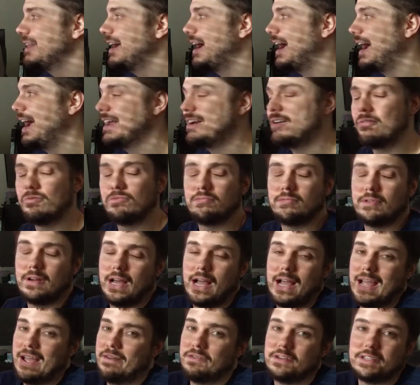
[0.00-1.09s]
I
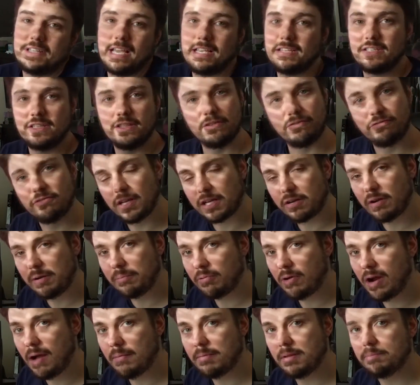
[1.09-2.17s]
haven't tested the flickering
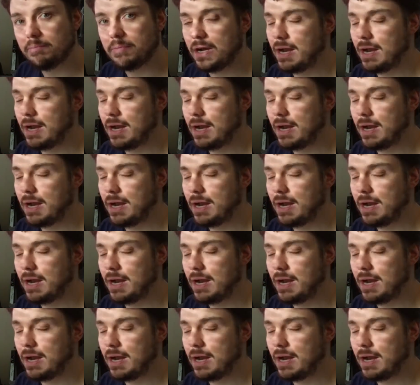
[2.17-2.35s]
problem,